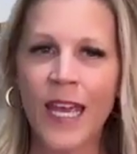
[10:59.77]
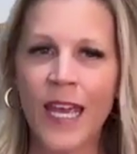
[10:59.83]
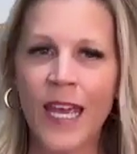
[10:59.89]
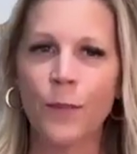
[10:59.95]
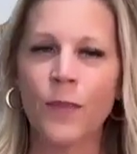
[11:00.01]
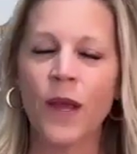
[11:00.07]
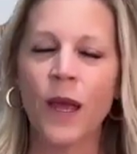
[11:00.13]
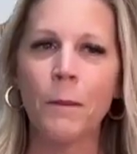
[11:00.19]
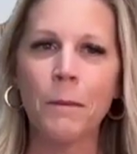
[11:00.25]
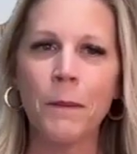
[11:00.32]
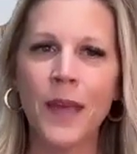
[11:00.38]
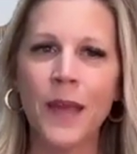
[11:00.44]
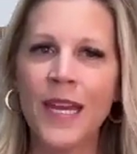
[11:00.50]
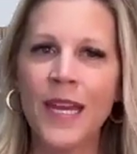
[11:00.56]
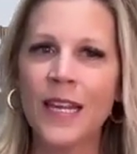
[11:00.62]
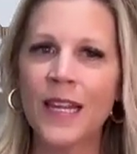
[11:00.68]
It
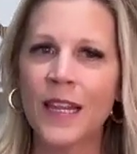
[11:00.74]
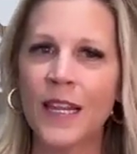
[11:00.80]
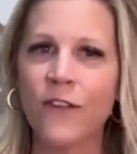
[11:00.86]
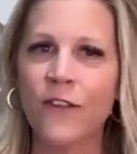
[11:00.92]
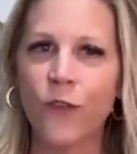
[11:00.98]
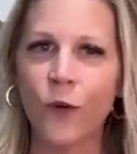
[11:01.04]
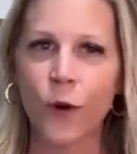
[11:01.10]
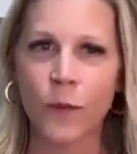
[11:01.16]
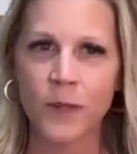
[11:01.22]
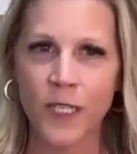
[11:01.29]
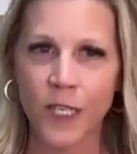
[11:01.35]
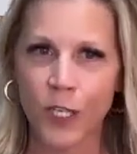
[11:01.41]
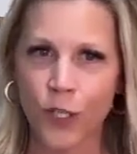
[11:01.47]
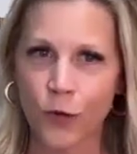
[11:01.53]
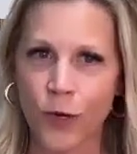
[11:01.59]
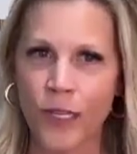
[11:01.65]
immediately
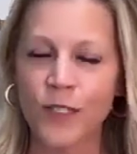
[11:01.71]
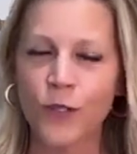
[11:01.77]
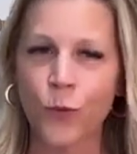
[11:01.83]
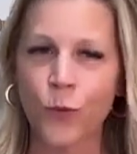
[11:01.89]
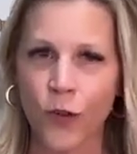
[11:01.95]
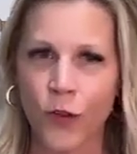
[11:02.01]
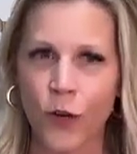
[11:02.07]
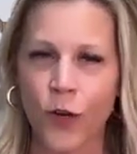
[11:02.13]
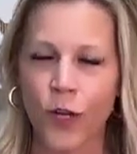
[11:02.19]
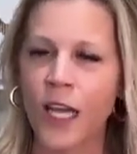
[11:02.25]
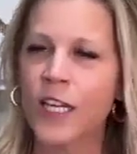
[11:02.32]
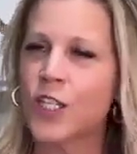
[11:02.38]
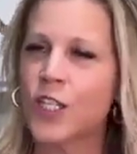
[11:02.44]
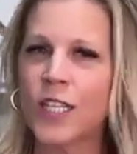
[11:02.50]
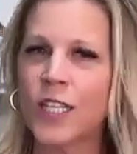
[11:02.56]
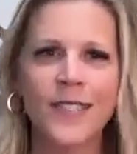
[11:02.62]
forms a trust with her.
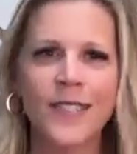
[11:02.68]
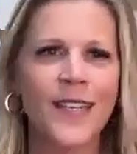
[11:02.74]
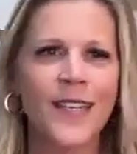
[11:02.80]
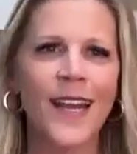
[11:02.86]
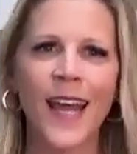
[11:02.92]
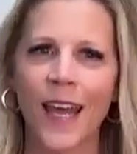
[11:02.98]
Like just